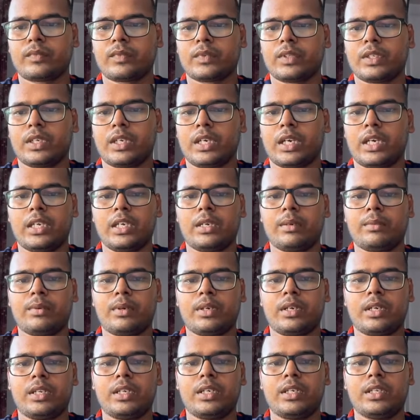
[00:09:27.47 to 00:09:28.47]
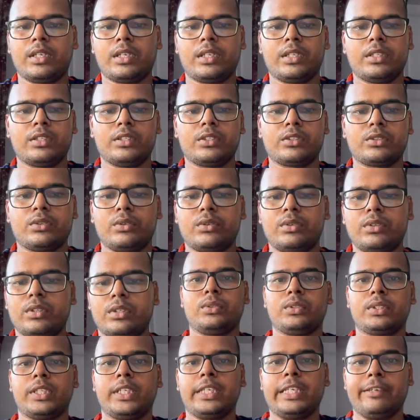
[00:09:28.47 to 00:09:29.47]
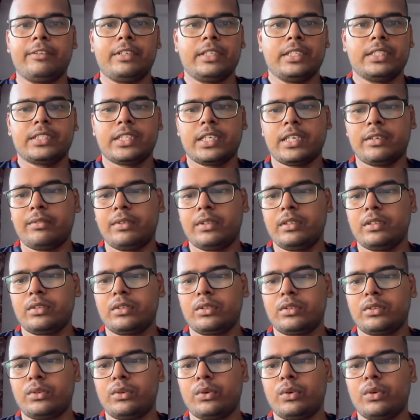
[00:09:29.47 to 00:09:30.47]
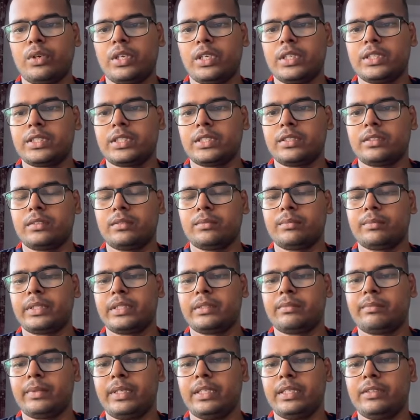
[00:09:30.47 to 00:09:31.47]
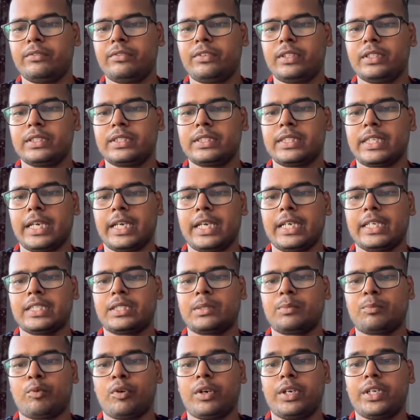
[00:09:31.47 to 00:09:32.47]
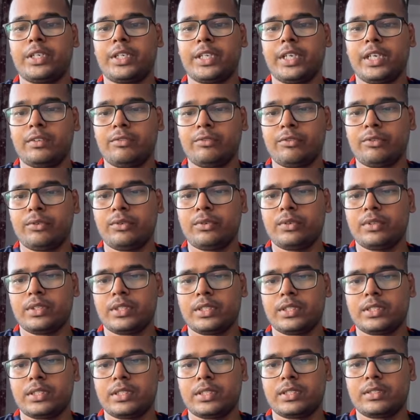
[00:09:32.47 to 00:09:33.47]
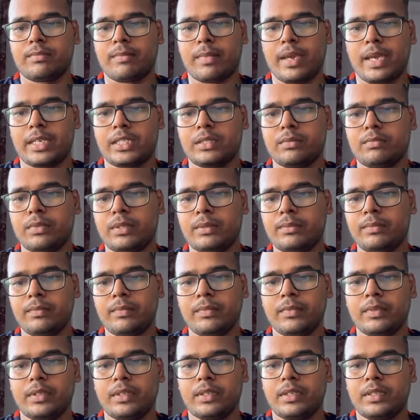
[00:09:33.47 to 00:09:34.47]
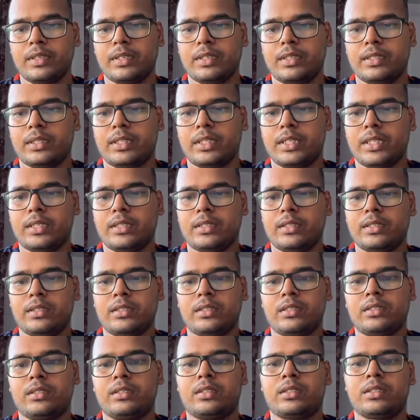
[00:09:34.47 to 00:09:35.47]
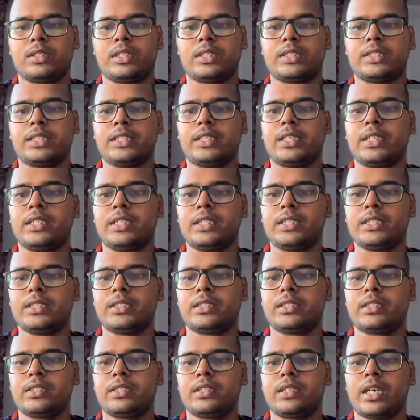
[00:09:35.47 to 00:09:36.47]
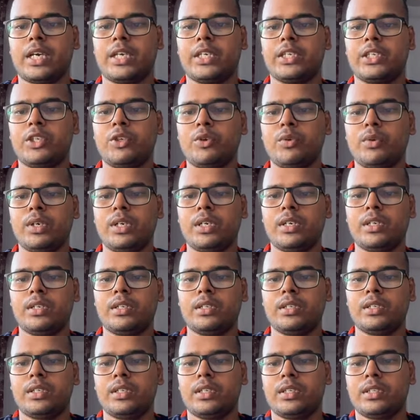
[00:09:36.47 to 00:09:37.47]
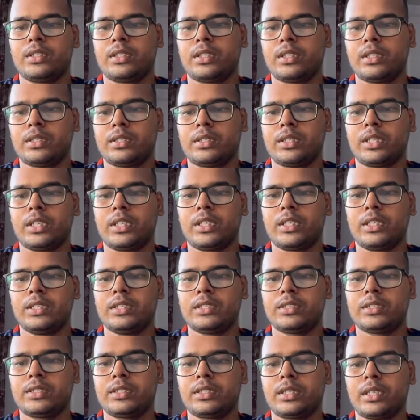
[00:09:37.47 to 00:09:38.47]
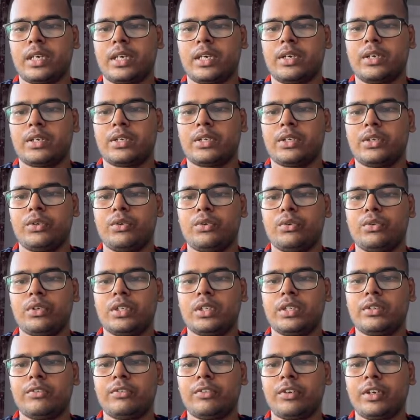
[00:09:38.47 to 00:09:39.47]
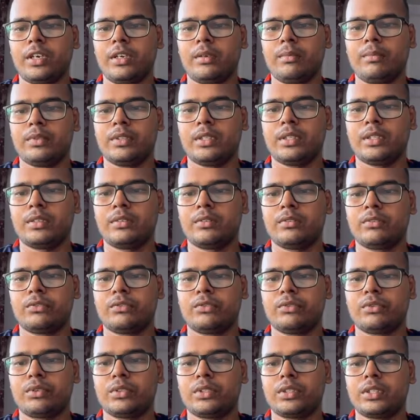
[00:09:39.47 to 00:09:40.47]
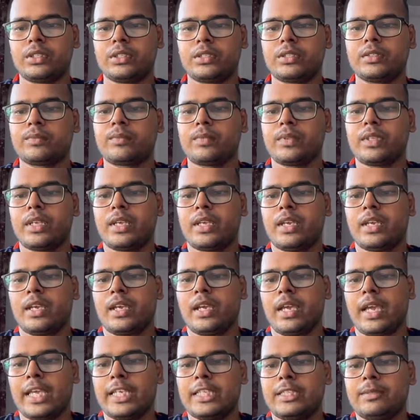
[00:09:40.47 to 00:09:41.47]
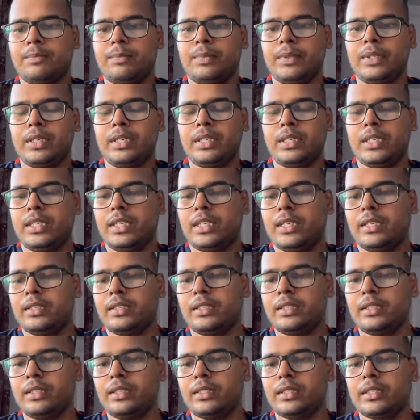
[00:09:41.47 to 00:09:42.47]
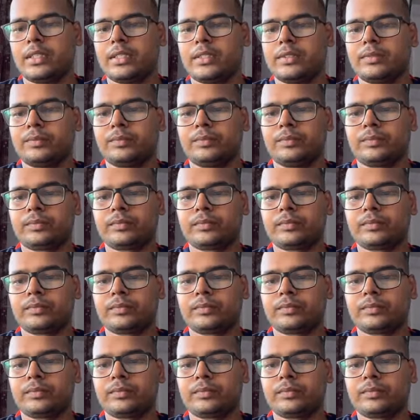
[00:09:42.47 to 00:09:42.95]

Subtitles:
I have already run this code. The level is having correlation with mean funcs as 0.84. This is maximum. Then the second is IQR. Then third is Q25. Then fourth is SPENT. Then